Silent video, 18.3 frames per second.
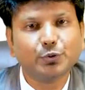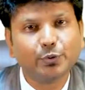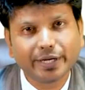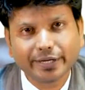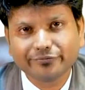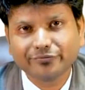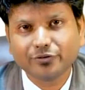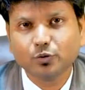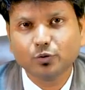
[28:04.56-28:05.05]

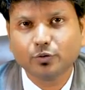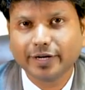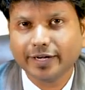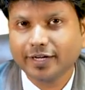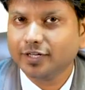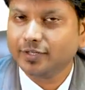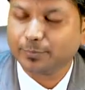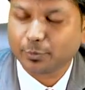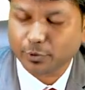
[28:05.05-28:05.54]
sodium
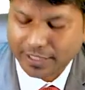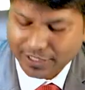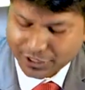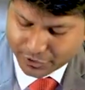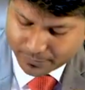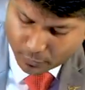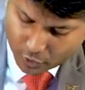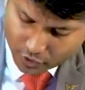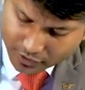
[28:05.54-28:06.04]
fluoride and
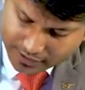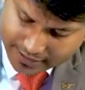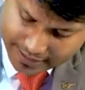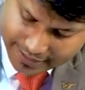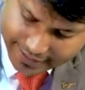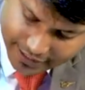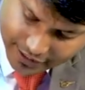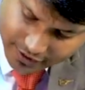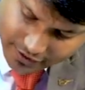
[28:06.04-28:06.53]
potassium
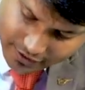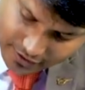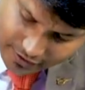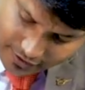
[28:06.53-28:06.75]
oxalate.